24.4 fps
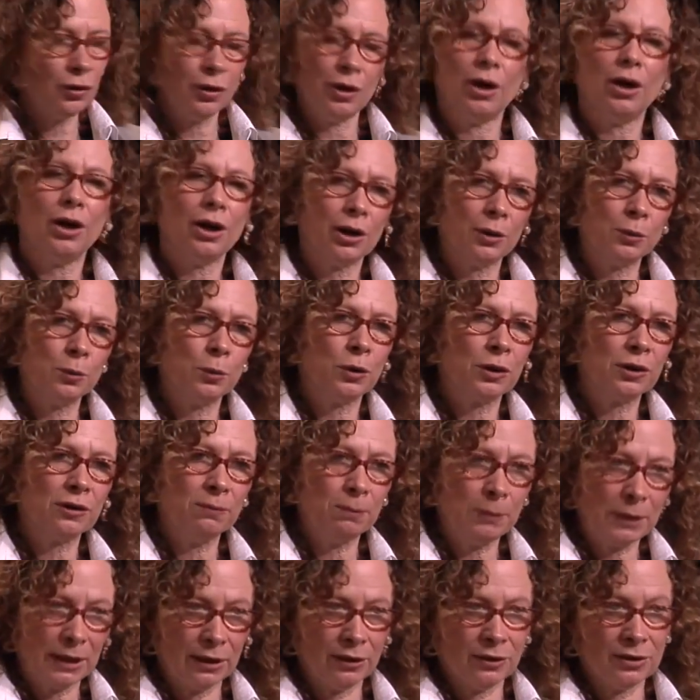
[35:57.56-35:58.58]
the hard work of
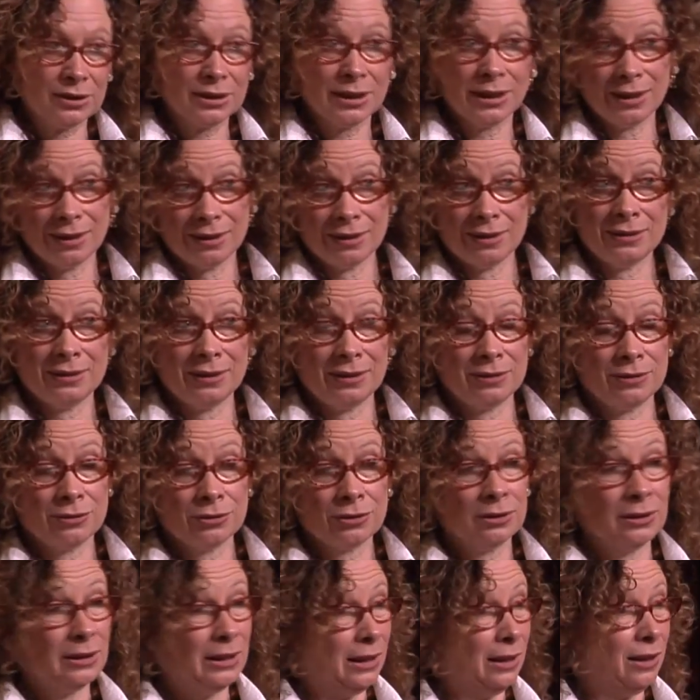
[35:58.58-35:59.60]
parenting in the
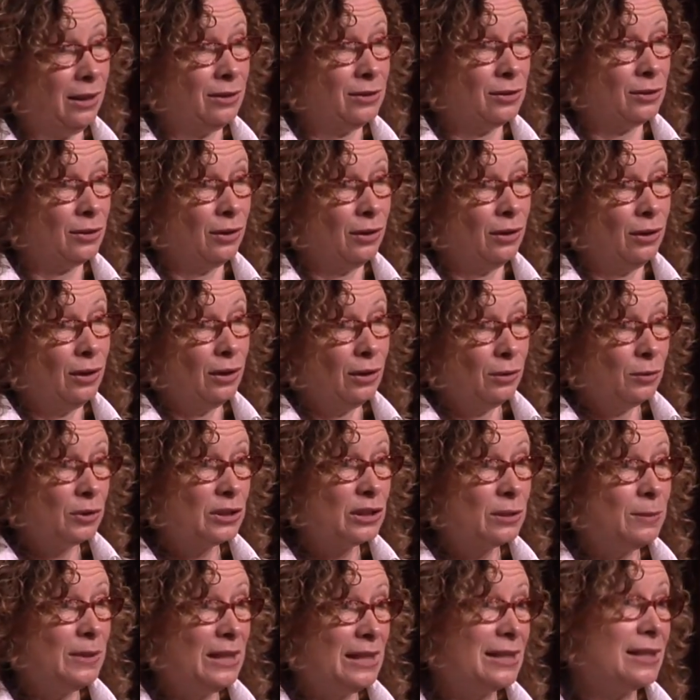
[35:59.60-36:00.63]
digital age,
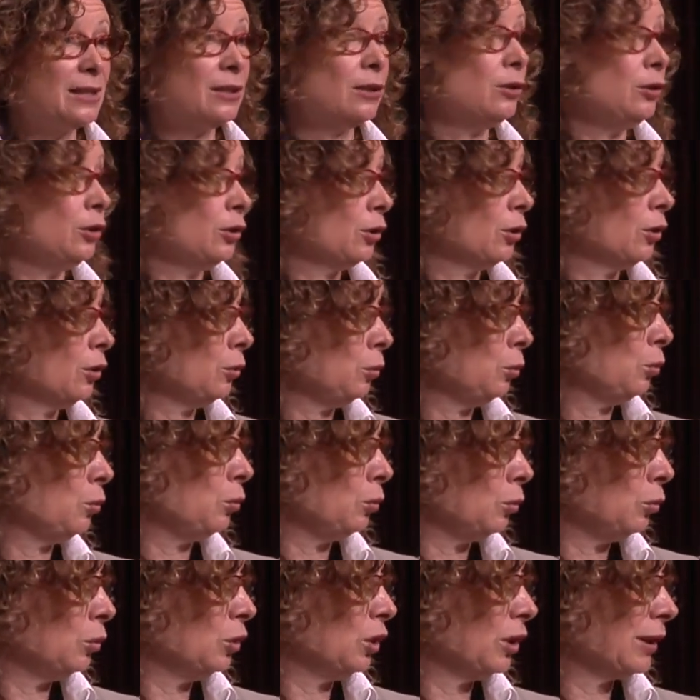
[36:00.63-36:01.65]
which means that you're
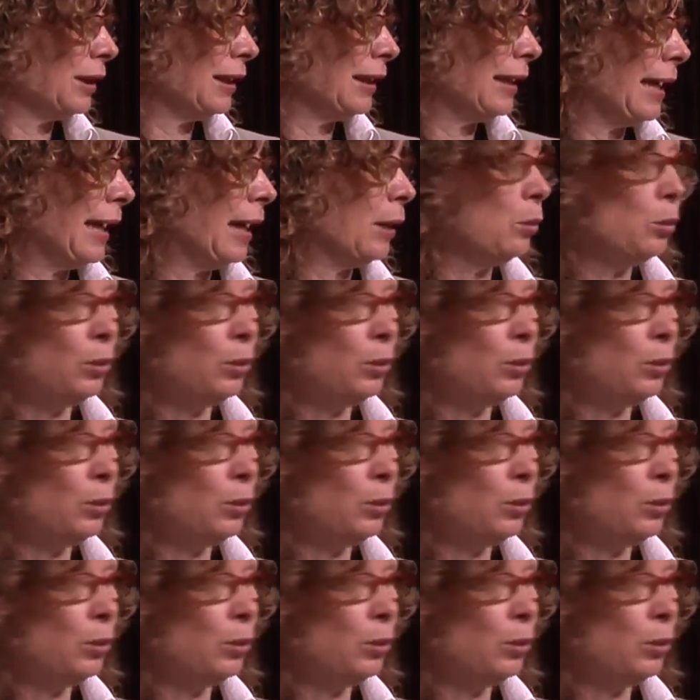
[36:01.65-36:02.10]
looking at